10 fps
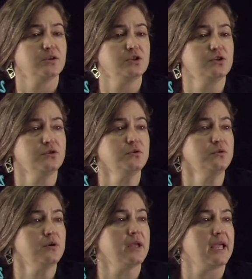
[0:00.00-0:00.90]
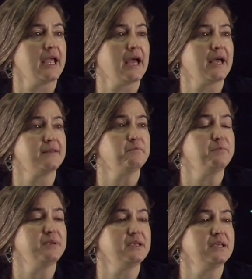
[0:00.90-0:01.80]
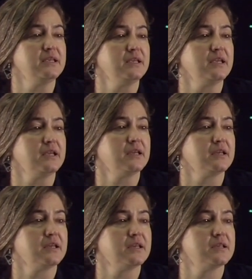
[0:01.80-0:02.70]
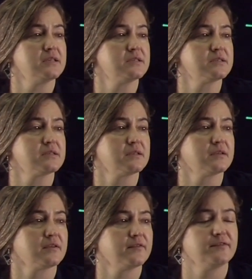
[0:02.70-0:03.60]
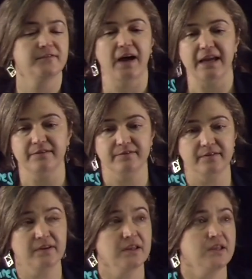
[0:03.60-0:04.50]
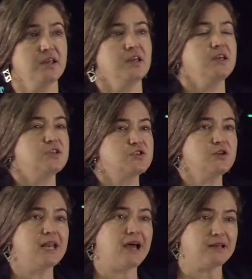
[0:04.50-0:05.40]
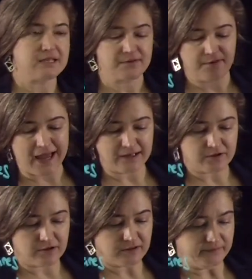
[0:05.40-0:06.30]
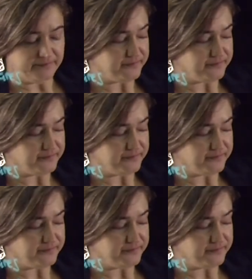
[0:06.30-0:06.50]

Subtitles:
u and b is 5. So now let's factor.